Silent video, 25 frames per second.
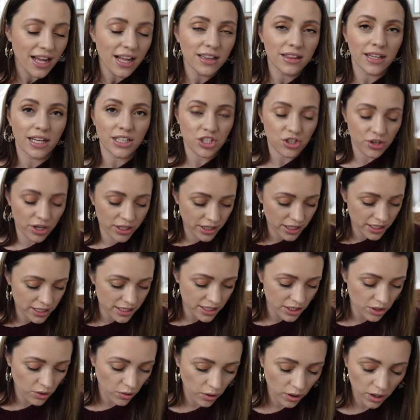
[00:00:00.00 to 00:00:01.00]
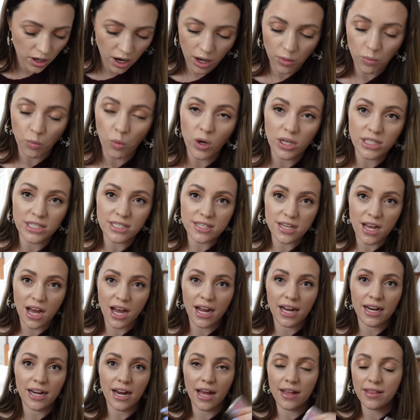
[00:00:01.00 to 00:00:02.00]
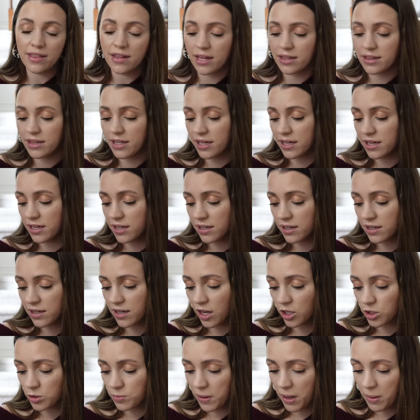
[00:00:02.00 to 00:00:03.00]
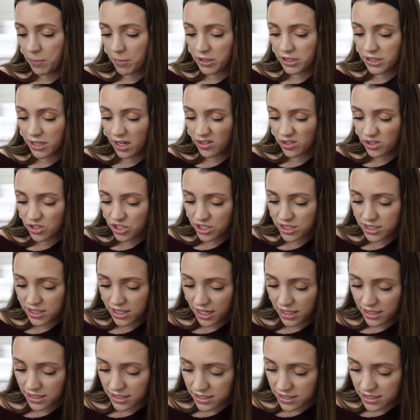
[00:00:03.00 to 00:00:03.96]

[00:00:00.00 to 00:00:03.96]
Let's try the Dior on one side and then the ColourPop on the other just to kind of